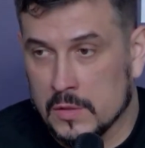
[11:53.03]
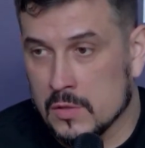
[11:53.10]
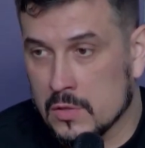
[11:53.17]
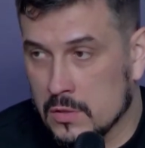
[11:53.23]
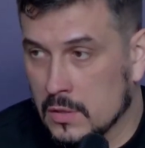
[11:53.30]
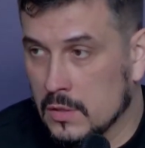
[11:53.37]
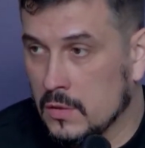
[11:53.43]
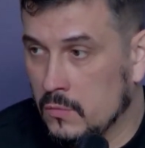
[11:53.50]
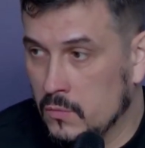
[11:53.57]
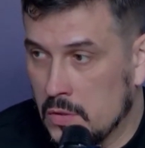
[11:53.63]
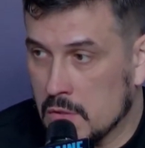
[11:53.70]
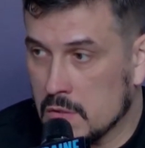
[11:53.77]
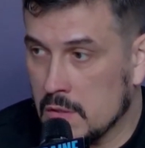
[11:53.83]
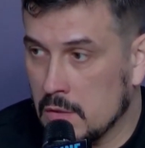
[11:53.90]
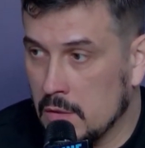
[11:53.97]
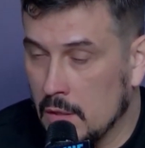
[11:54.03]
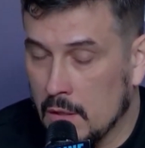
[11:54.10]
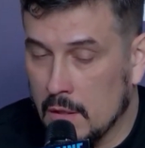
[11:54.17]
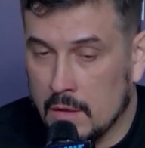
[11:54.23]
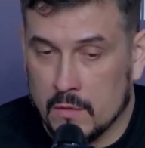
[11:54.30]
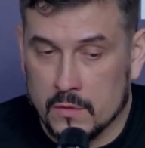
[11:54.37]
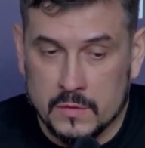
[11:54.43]
So
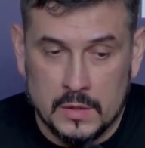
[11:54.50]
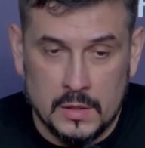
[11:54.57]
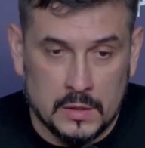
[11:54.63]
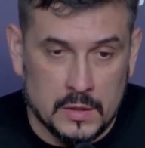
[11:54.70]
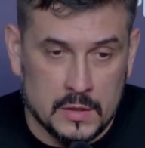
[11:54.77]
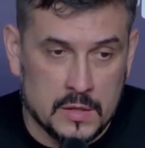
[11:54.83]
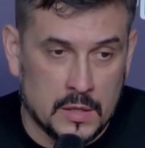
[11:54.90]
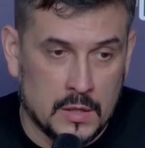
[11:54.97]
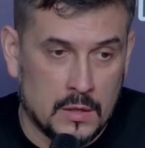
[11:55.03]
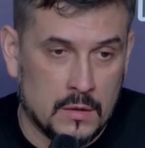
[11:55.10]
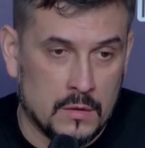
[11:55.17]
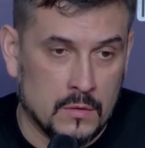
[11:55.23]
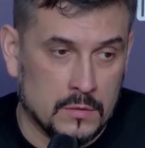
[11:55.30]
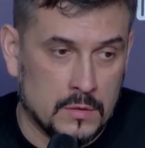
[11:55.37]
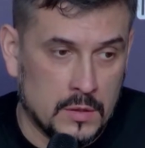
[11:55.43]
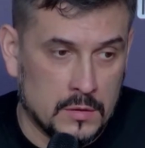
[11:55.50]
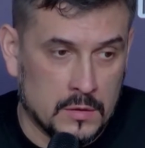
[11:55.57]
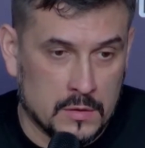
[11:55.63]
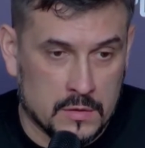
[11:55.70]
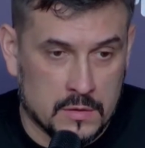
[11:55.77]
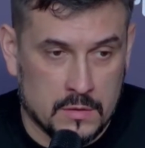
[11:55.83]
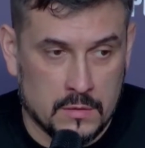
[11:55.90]
first of all, we insist on
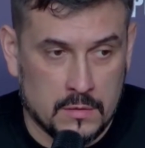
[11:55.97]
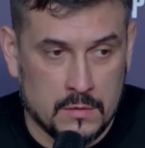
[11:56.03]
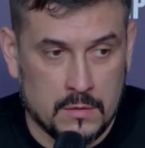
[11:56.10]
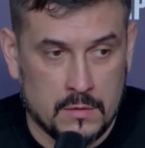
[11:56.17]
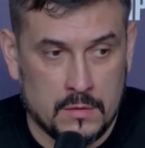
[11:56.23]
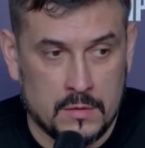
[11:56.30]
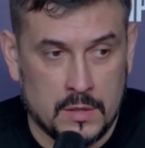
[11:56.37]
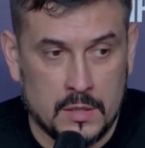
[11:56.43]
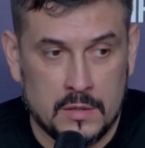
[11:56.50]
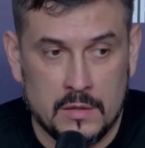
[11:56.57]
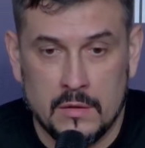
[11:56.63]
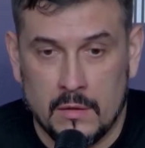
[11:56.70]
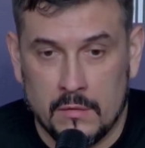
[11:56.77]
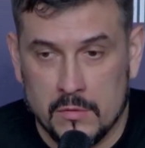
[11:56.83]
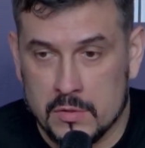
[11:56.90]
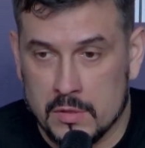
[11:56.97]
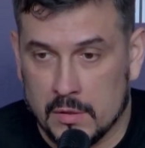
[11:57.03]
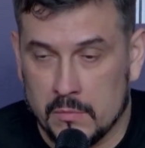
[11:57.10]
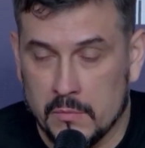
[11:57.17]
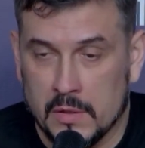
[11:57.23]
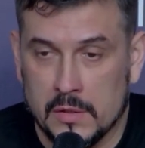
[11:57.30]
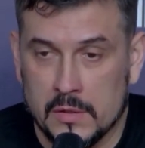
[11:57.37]
establishment of the
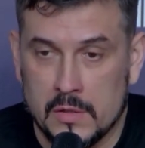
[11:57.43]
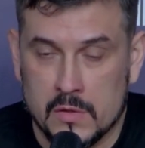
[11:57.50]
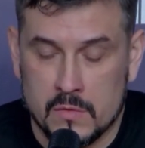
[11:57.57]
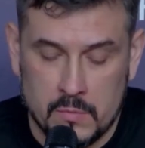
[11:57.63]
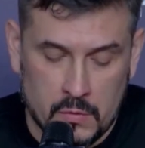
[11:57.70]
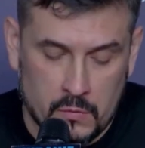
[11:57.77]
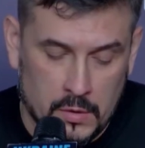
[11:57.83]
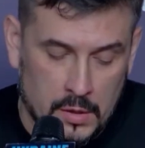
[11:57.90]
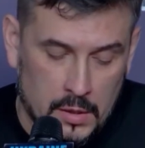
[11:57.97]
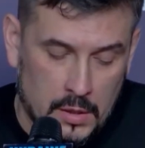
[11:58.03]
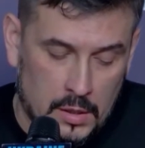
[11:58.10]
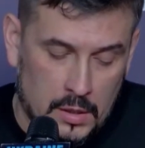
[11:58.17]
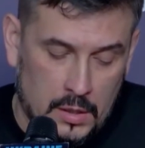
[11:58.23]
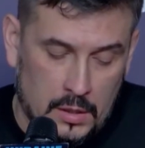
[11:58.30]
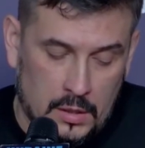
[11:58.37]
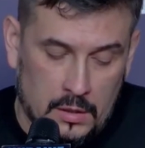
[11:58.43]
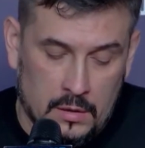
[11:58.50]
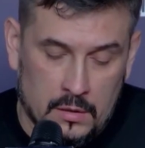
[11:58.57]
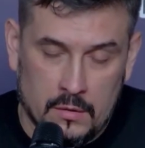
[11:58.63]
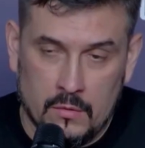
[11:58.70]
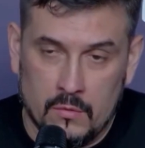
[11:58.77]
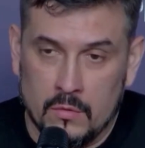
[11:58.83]
mixed medical commissions because
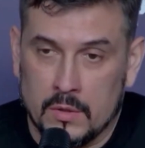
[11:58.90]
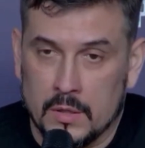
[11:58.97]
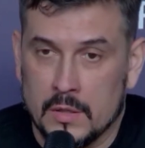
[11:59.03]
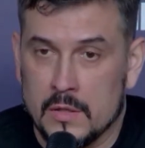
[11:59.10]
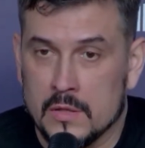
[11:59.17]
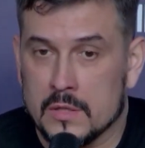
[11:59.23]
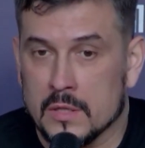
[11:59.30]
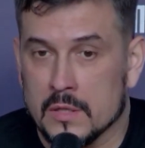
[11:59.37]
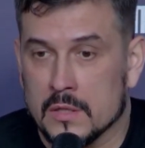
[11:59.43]
it's one of the most